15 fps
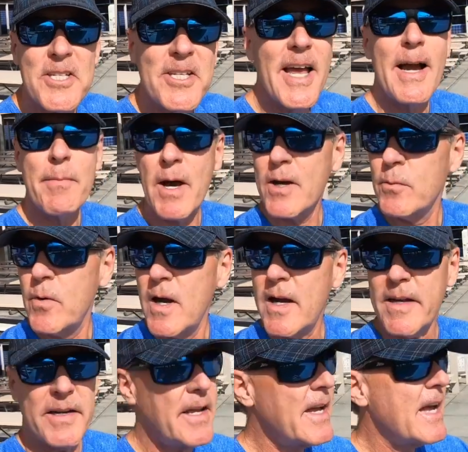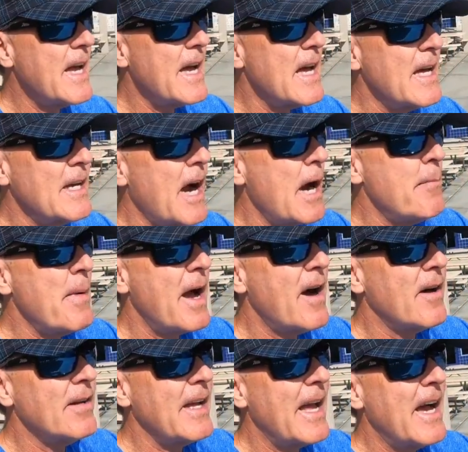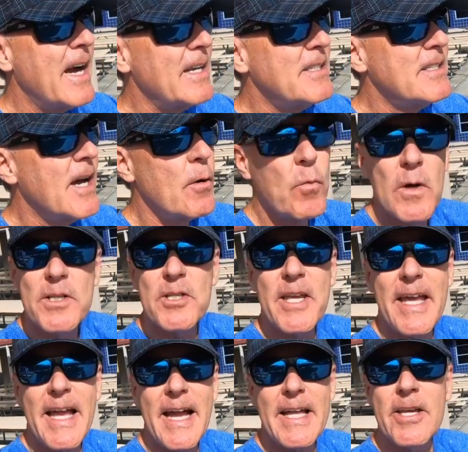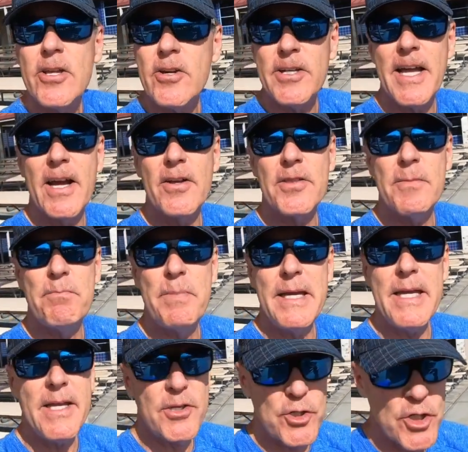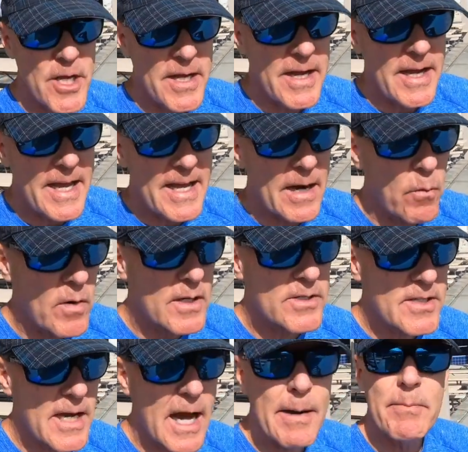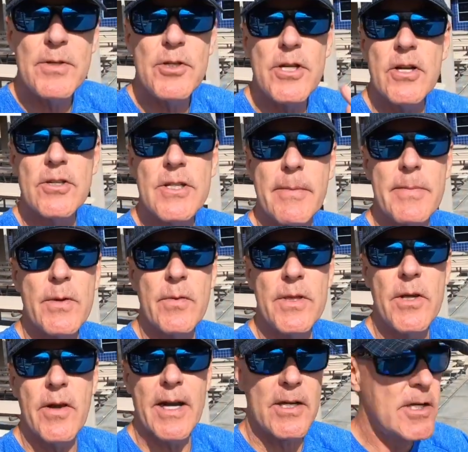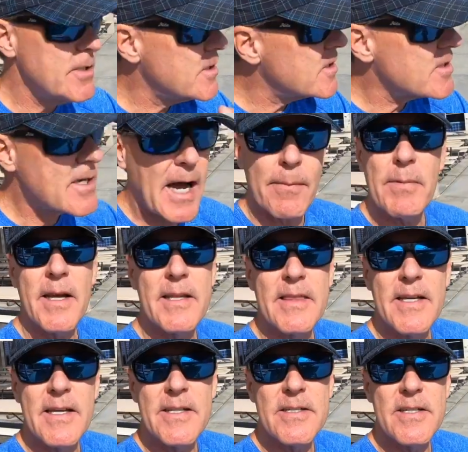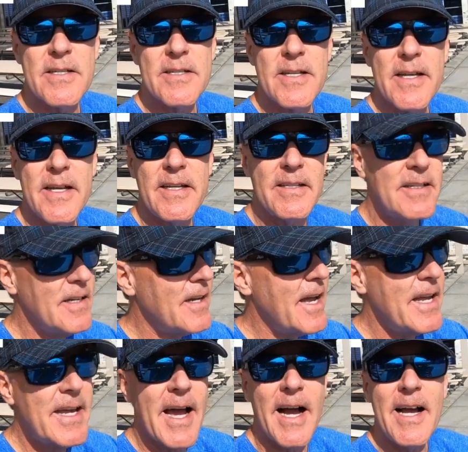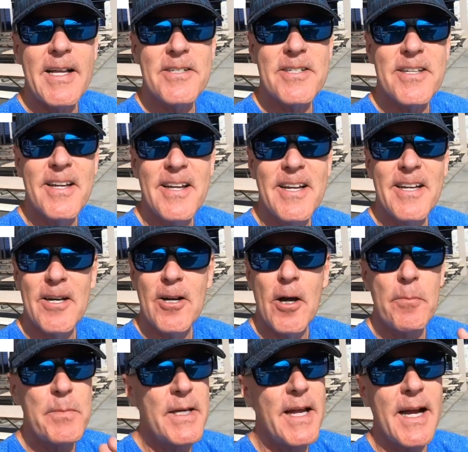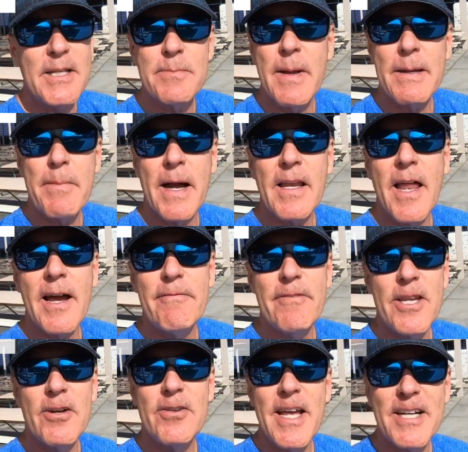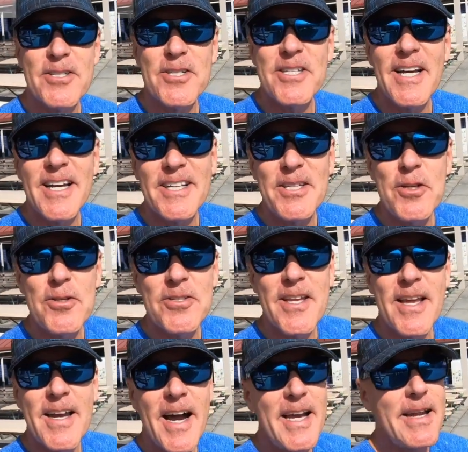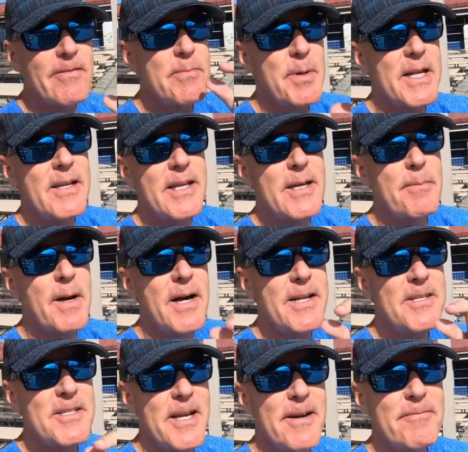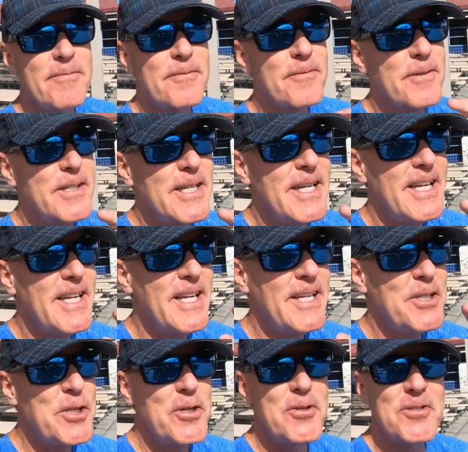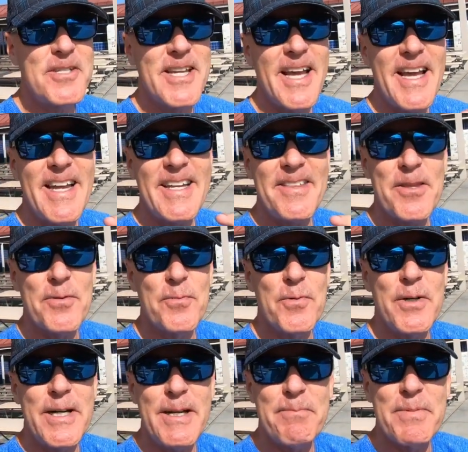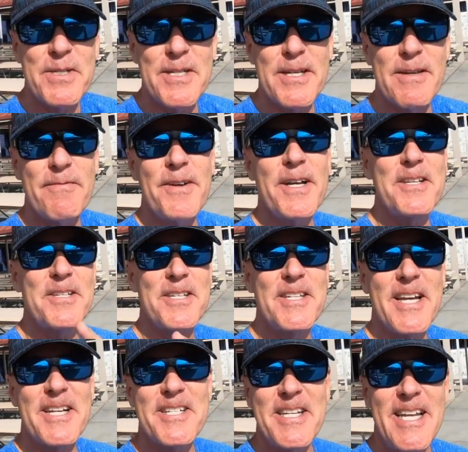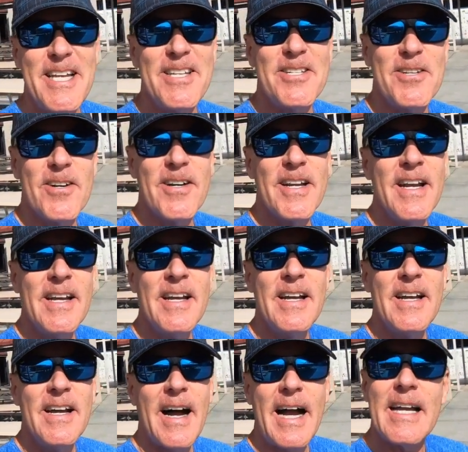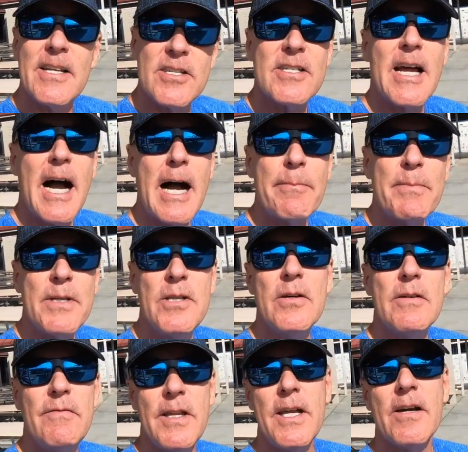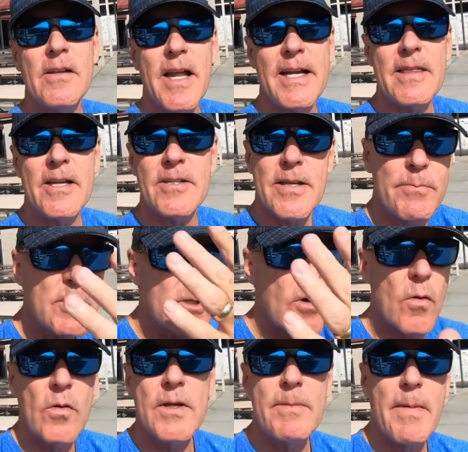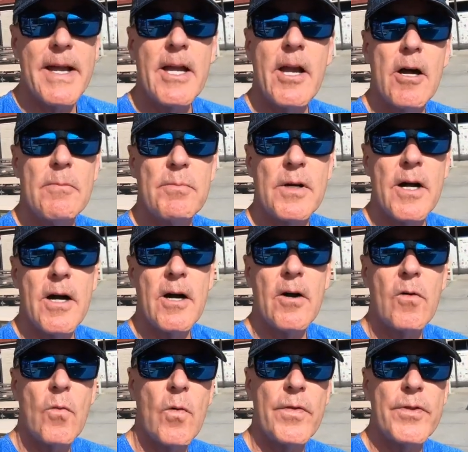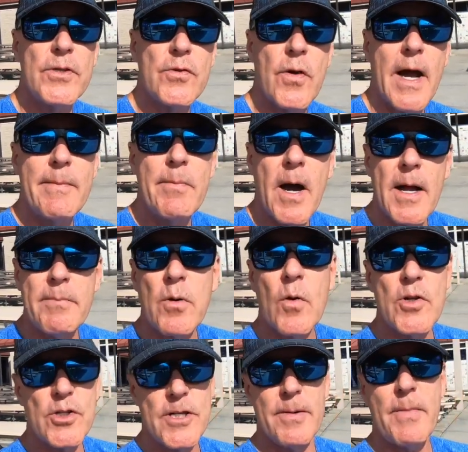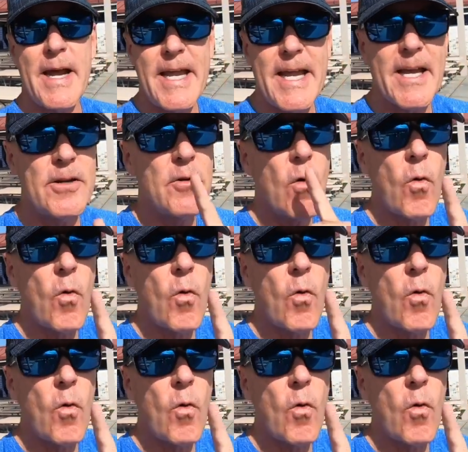let's say I'm on a run and I'm out at Woods Canyon or down at the beach, and I want to stop and share something with you. I could just stop like this and say, hey guys, hope you guys make my live video next Tuesday night. Everybody in Legal Minds, every Tuesday, 3 Pacific, 6 Eastern. I could stop and do a video like this. I'm just holding my GoPro with the tripod portion in my hand.